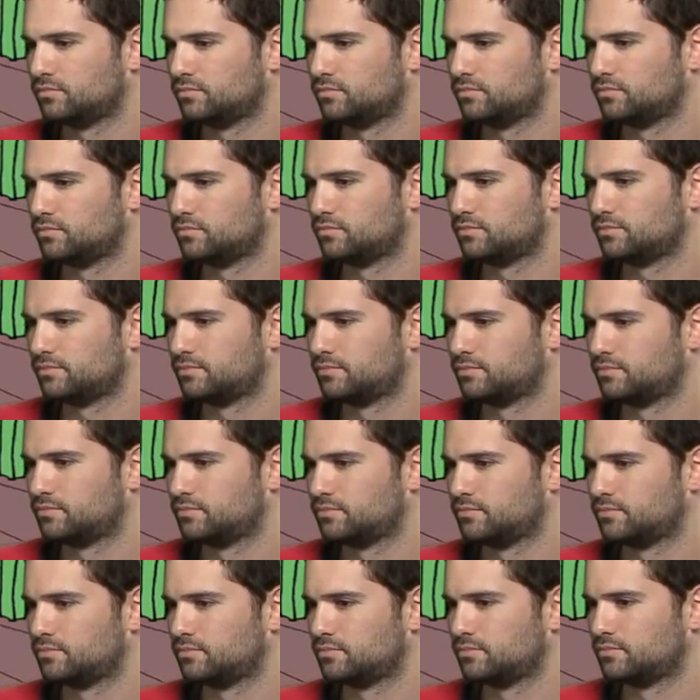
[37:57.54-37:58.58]

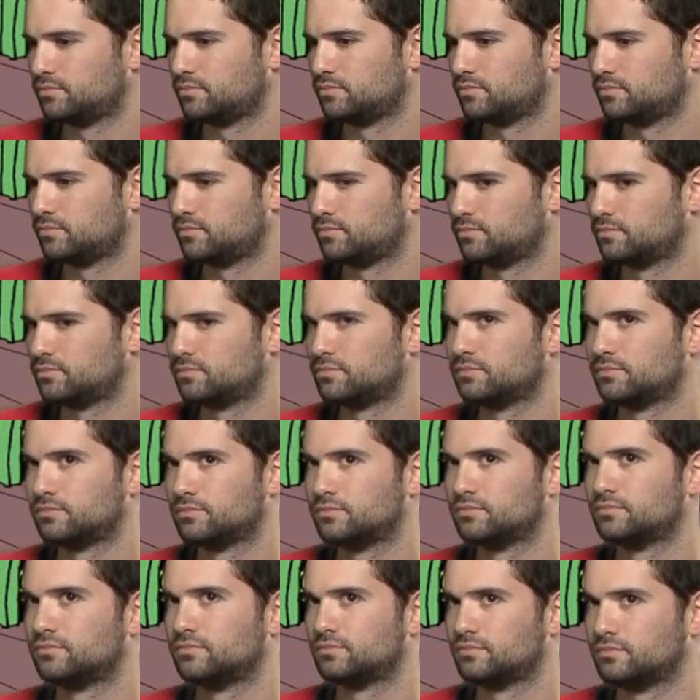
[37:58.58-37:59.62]

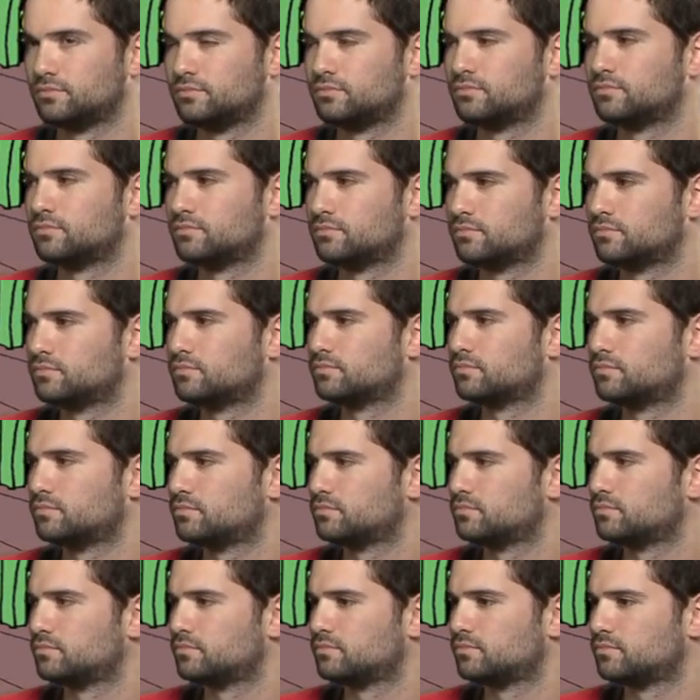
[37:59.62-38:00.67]

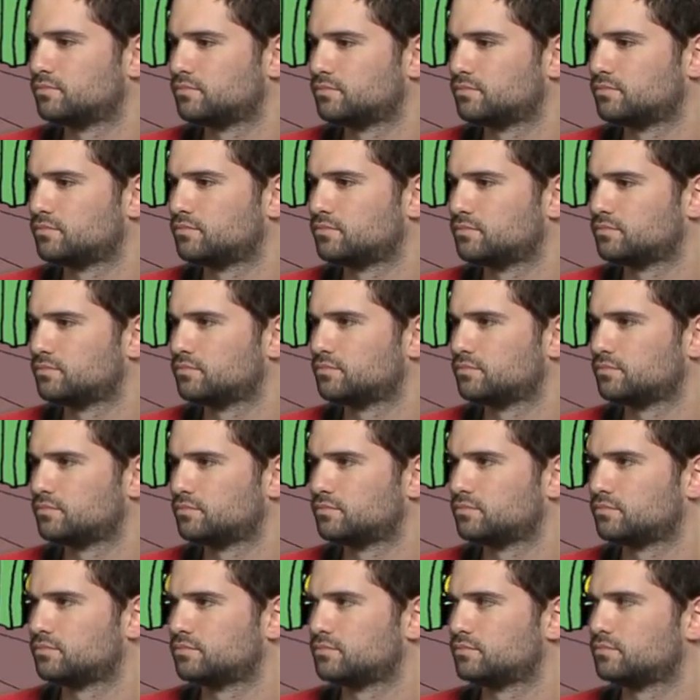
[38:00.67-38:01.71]

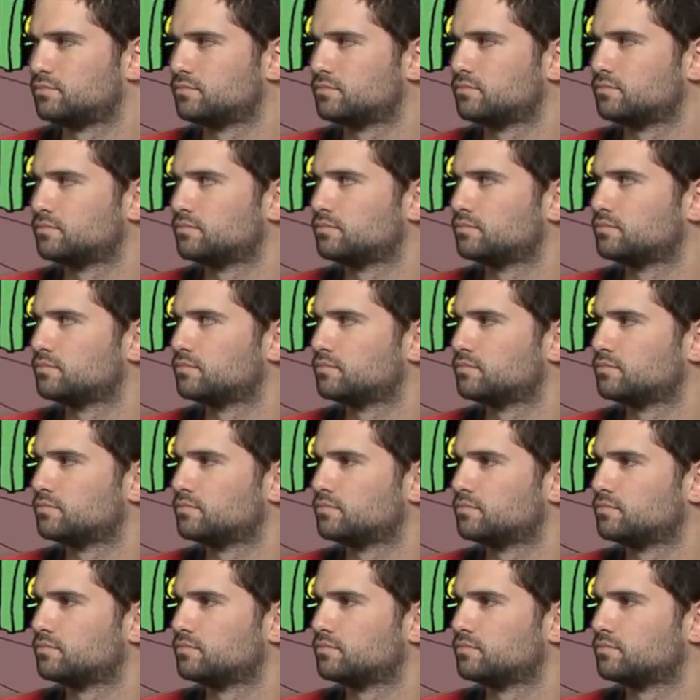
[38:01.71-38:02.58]
No words are spoken by the person on screen.